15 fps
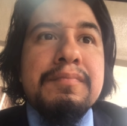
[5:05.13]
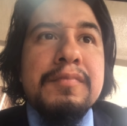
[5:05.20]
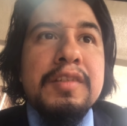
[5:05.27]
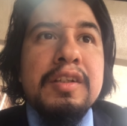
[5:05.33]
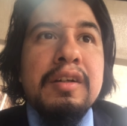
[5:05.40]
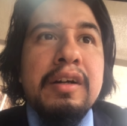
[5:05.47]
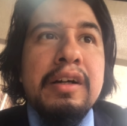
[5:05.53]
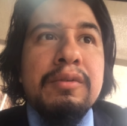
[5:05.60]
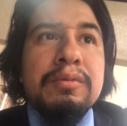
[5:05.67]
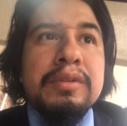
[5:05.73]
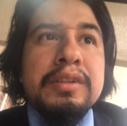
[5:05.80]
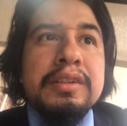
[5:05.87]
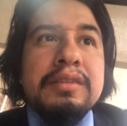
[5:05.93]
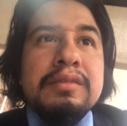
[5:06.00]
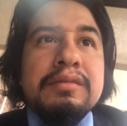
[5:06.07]
you know, I
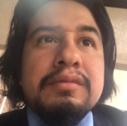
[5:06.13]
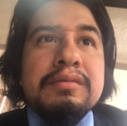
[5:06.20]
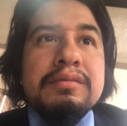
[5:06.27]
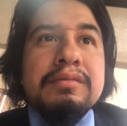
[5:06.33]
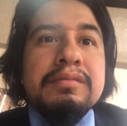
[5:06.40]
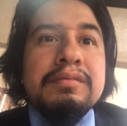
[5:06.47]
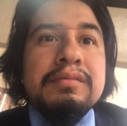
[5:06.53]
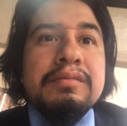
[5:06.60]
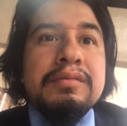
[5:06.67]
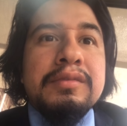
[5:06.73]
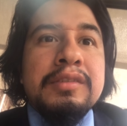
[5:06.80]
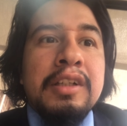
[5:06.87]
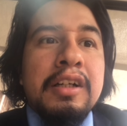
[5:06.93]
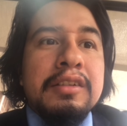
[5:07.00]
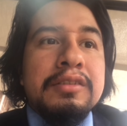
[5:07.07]
would
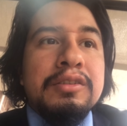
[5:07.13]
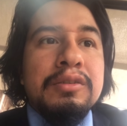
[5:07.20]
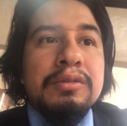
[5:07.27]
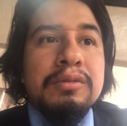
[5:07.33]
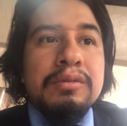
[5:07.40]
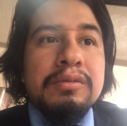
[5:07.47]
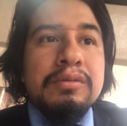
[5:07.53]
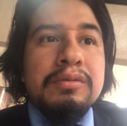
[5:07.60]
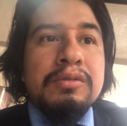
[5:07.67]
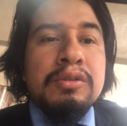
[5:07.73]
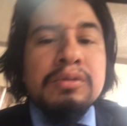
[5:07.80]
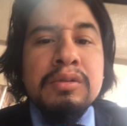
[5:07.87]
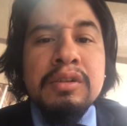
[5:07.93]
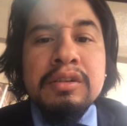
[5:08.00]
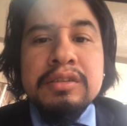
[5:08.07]
talk to
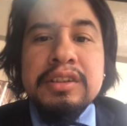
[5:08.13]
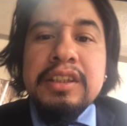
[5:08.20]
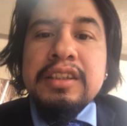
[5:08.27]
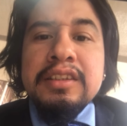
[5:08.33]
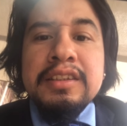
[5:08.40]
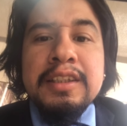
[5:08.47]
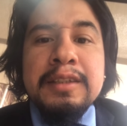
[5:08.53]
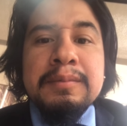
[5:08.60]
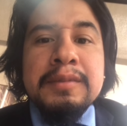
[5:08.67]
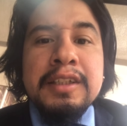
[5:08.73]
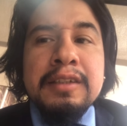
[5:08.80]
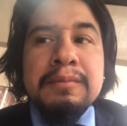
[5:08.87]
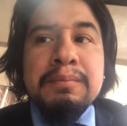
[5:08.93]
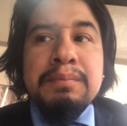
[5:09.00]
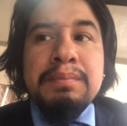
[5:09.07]
two girls at the same
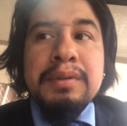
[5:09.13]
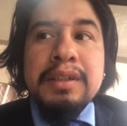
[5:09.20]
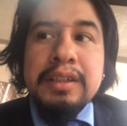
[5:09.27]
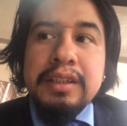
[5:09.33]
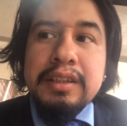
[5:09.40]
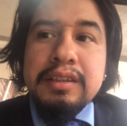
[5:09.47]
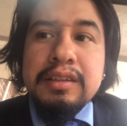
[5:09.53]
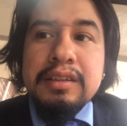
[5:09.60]
time, but